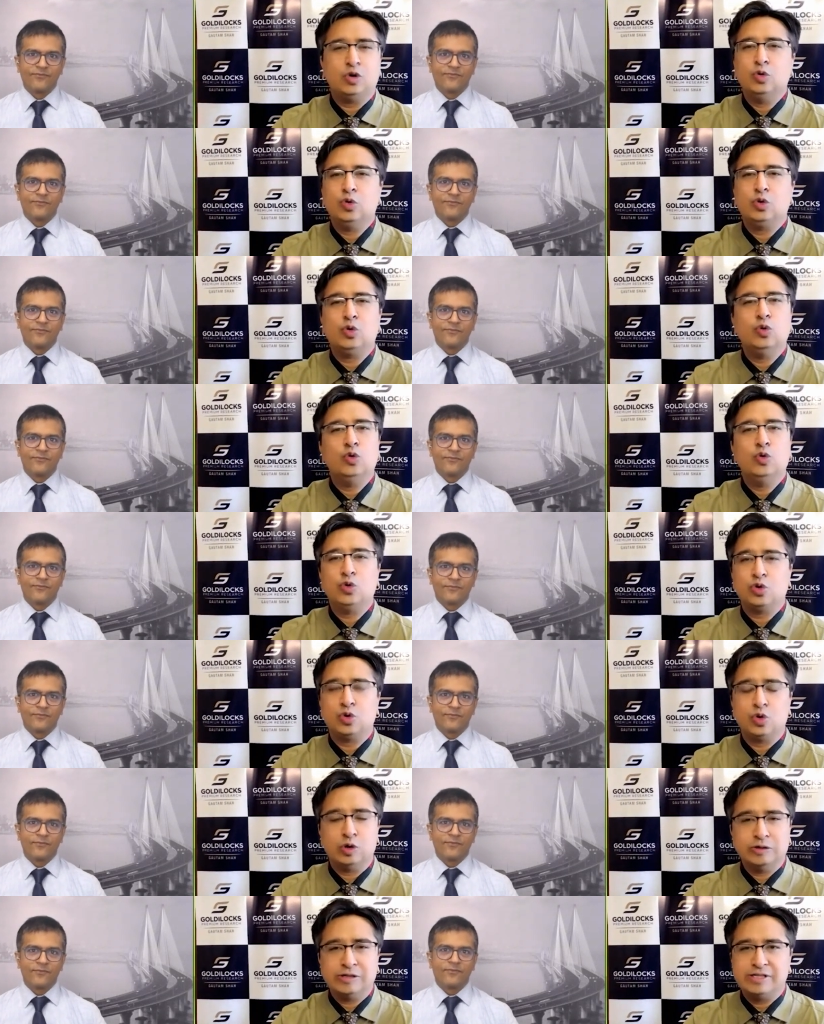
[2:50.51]
Speaker 1: too
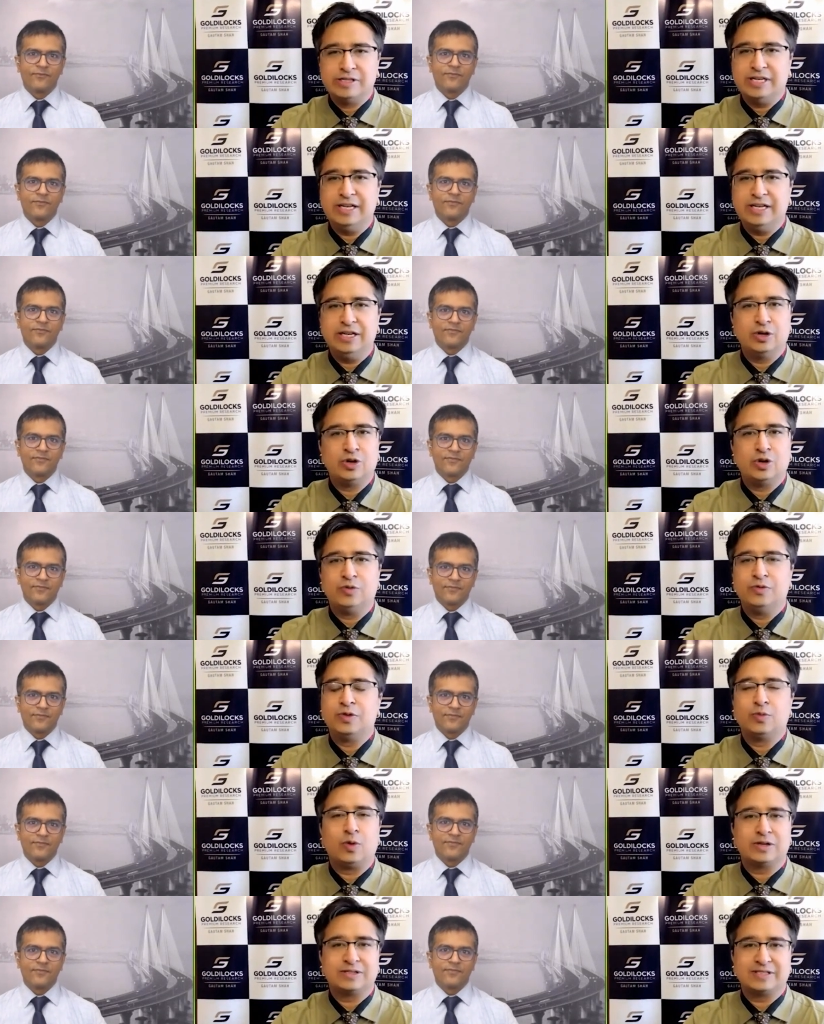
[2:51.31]
too rosy you know
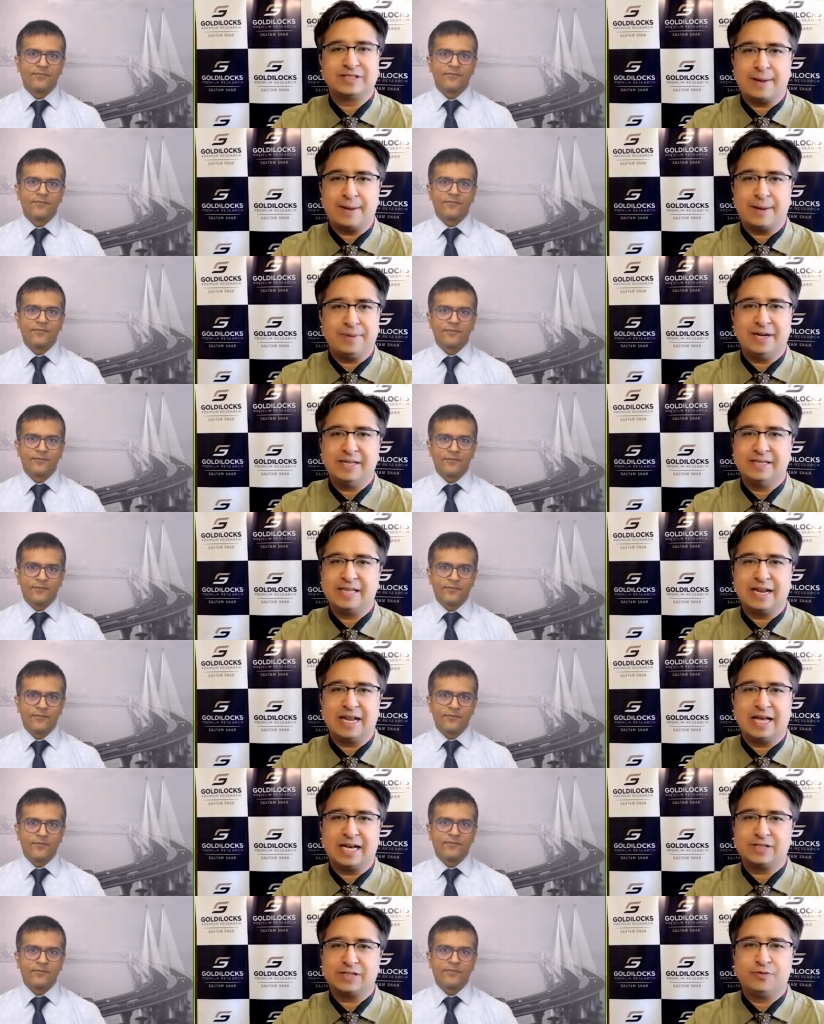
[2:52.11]
with what's happened in
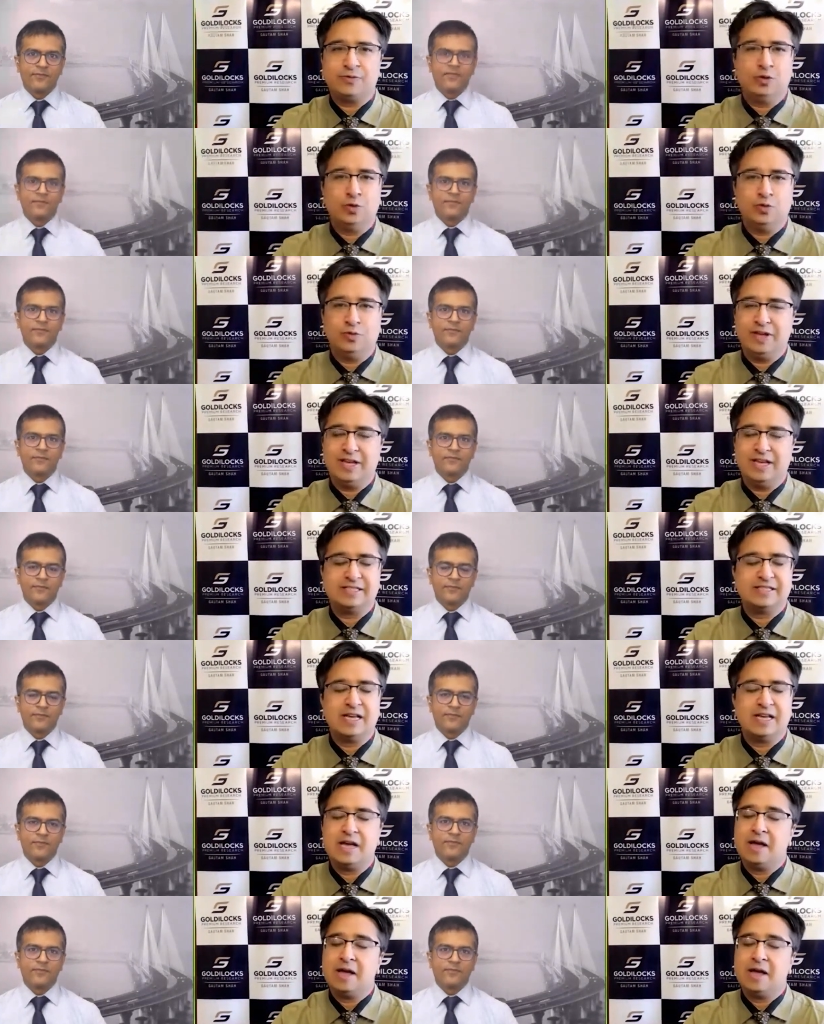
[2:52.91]
the last few weeks